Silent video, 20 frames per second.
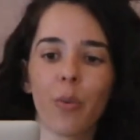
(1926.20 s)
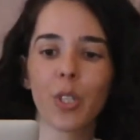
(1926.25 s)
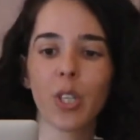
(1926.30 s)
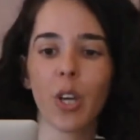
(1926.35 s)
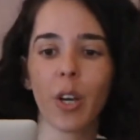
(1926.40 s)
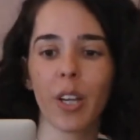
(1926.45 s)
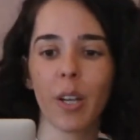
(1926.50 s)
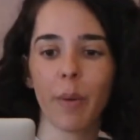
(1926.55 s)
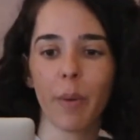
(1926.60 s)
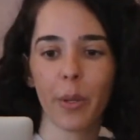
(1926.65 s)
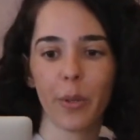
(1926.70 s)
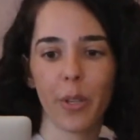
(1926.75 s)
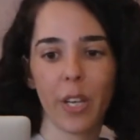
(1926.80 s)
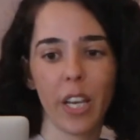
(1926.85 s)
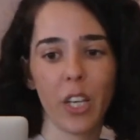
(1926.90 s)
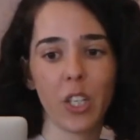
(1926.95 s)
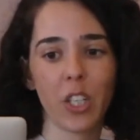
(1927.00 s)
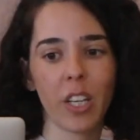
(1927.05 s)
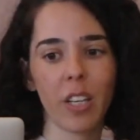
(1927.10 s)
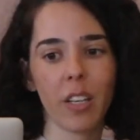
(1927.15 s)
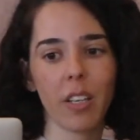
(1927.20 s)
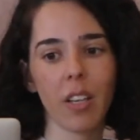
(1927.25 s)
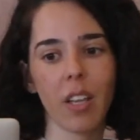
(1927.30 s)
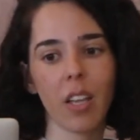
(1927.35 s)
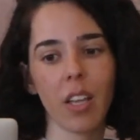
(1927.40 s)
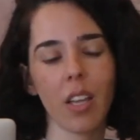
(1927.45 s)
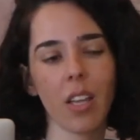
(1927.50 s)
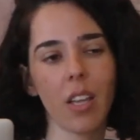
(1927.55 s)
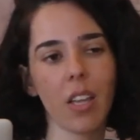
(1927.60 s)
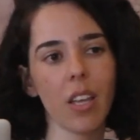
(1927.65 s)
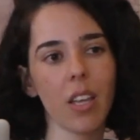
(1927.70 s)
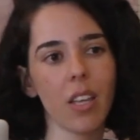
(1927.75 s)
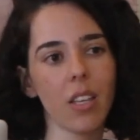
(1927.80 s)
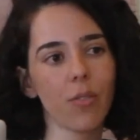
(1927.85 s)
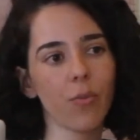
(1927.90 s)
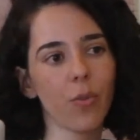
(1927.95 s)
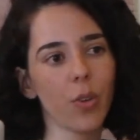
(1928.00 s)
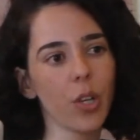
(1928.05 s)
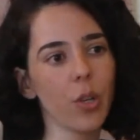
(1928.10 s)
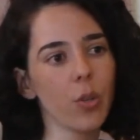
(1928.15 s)
we're talking about donation, is
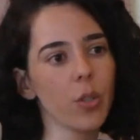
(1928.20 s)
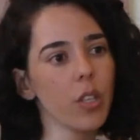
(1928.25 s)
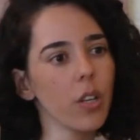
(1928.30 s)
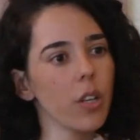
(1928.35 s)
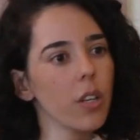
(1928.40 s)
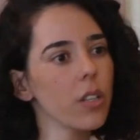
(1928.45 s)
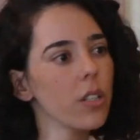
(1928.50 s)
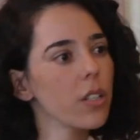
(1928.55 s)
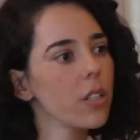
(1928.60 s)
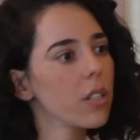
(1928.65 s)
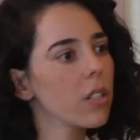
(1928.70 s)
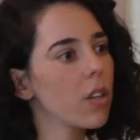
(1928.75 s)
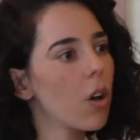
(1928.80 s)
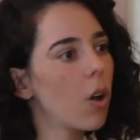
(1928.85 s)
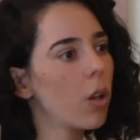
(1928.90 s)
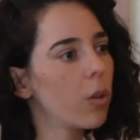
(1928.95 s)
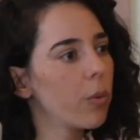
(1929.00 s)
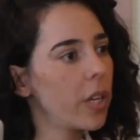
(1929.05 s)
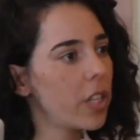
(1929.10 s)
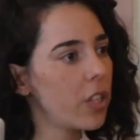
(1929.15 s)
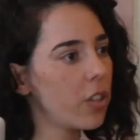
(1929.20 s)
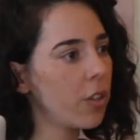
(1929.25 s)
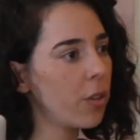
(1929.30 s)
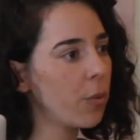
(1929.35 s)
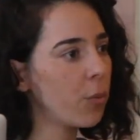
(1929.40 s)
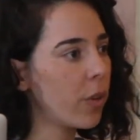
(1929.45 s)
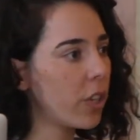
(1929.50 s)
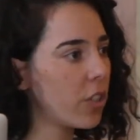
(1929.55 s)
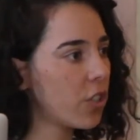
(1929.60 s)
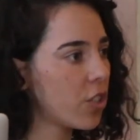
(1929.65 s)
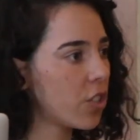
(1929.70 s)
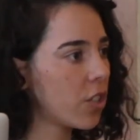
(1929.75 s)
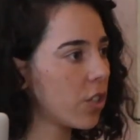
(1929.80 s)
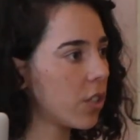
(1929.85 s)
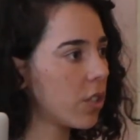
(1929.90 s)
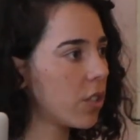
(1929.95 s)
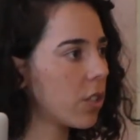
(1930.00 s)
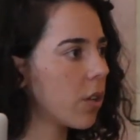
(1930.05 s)
for users already registered.